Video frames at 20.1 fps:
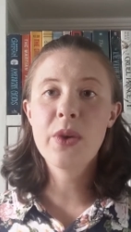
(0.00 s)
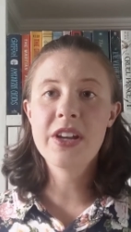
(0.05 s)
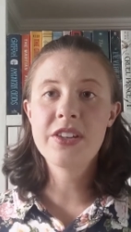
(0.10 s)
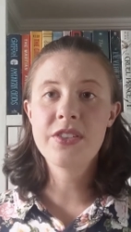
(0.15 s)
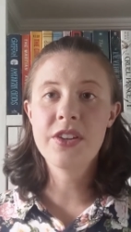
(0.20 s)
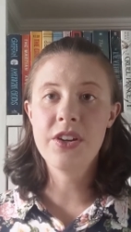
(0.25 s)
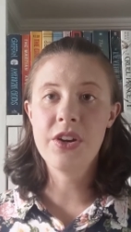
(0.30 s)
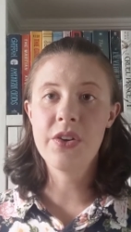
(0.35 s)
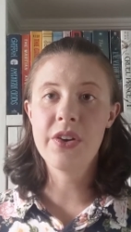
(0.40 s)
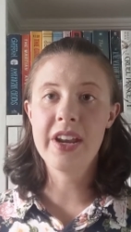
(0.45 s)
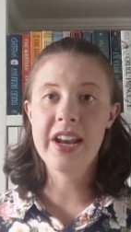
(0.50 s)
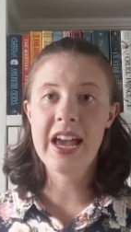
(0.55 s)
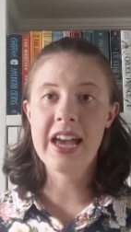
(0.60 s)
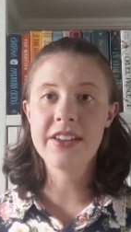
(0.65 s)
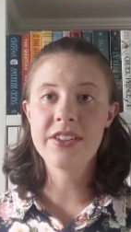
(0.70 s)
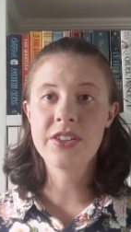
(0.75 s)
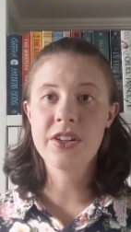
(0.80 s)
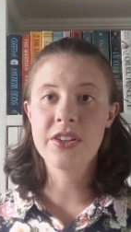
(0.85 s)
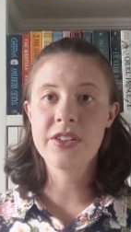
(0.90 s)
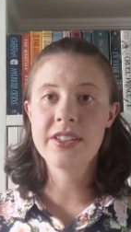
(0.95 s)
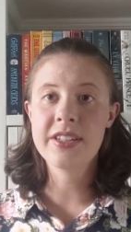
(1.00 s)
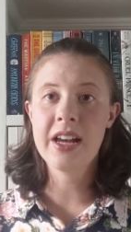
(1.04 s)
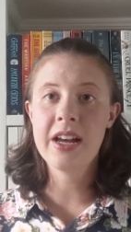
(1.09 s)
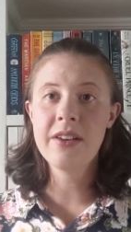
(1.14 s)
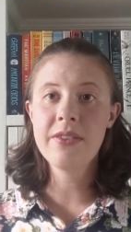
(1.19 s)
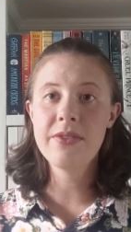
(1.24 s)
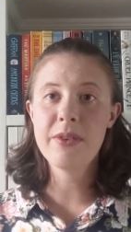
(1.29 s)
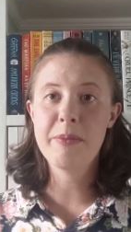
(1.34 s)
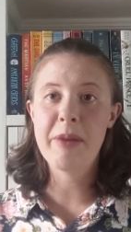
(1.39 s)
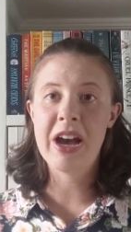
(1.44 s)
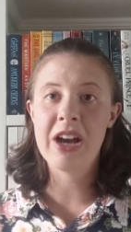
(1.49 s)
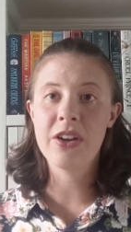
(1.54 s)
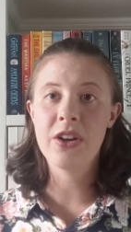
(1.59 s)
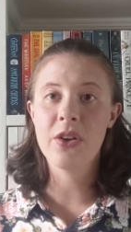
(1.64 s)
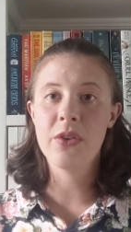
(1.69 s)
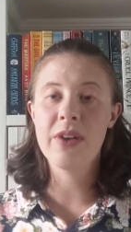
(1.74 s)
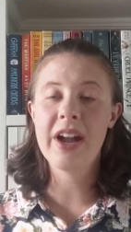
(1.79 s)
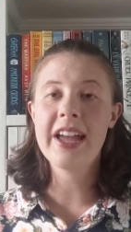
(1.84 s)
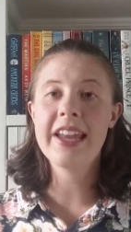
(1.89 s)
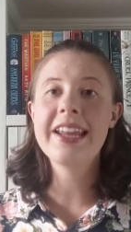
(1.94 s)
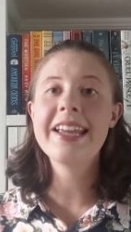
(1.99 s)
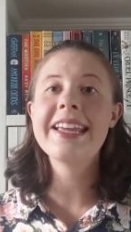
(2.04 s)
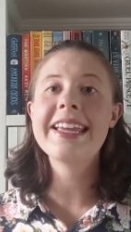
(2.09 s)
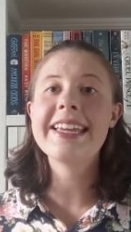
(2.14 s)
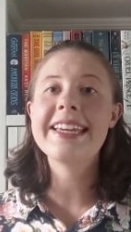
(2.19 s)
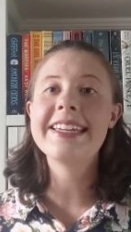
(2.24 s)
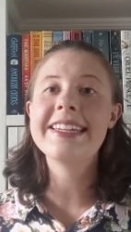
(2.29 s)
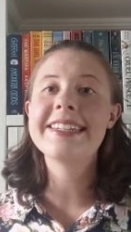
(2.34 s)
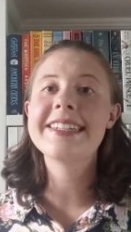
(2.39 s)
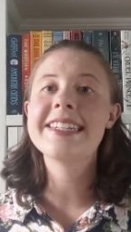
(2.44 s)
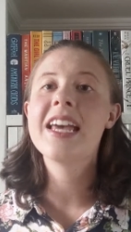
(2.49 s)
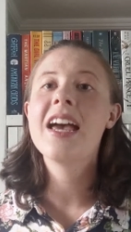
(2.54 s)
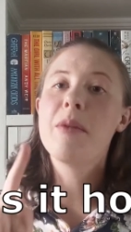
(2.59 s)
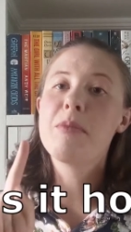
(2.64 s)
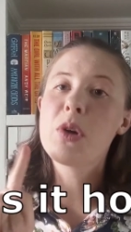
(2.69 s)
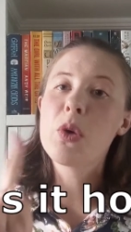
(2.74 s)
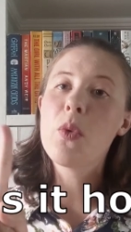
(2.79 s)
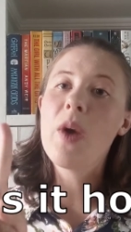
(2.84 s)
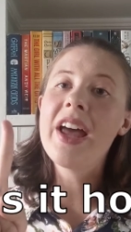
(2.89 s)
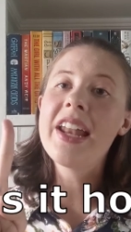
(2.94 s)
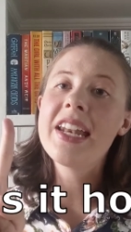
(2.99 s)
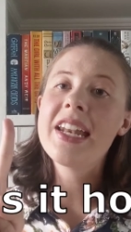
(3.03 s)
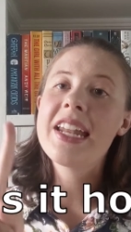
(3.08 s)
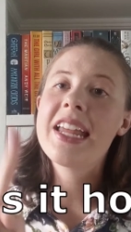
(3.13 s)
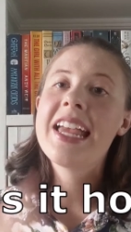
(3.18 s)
question you can ask yourself about your writing is, number 1,